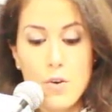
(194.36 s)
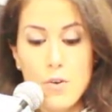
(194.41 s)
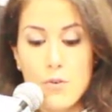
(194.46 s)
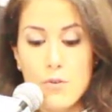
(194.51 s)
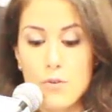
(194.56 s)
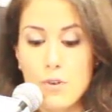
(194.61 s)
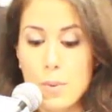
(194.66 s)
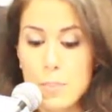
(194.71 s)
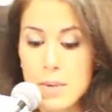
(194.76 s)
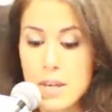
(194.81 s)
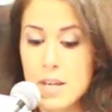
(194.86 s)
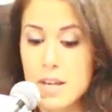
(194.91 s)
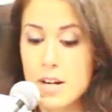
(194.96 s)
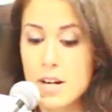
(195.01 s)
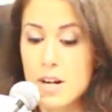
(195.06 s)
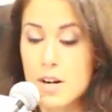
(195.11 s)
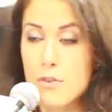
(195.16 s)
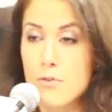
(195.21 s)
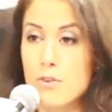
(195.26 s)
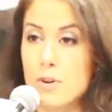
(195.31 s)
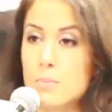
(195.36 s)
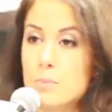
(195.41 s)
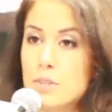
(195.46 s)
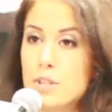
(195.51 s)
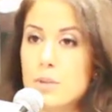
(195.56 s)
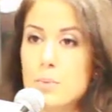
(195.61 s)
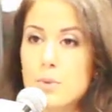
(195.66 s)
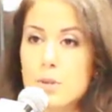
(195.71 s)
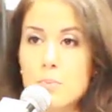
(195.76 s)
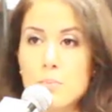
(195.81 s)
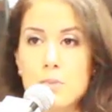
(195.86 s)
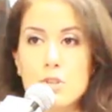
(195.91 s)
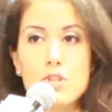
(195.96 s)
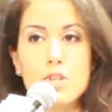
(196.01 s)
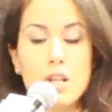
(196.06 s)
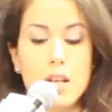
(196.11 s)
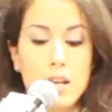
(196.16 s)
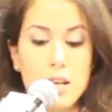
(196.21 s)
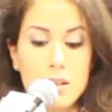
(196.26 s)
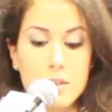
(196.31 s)
From here, from Dearborn,
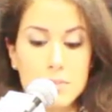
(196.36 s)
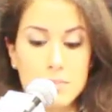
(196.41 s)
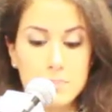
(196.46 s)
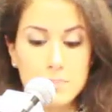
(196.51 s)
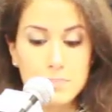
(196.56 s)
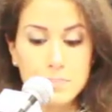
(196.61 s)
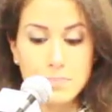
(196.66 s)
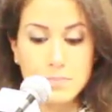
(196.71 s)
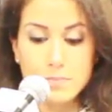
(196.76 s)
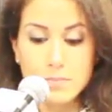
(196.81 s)
Michigan,